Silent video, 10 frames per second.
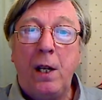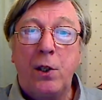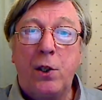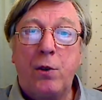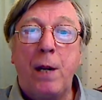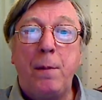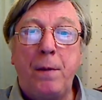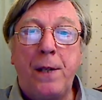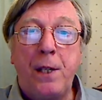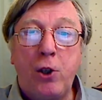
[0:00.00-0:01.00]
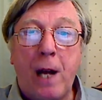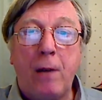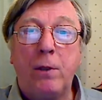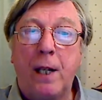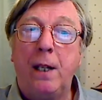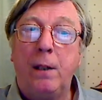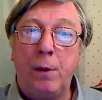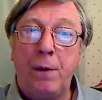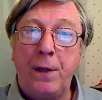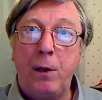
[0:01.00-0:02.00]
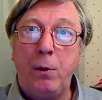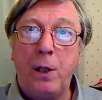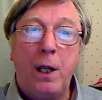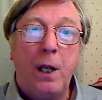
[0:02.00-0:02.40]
Scream of the Schalke reviewed,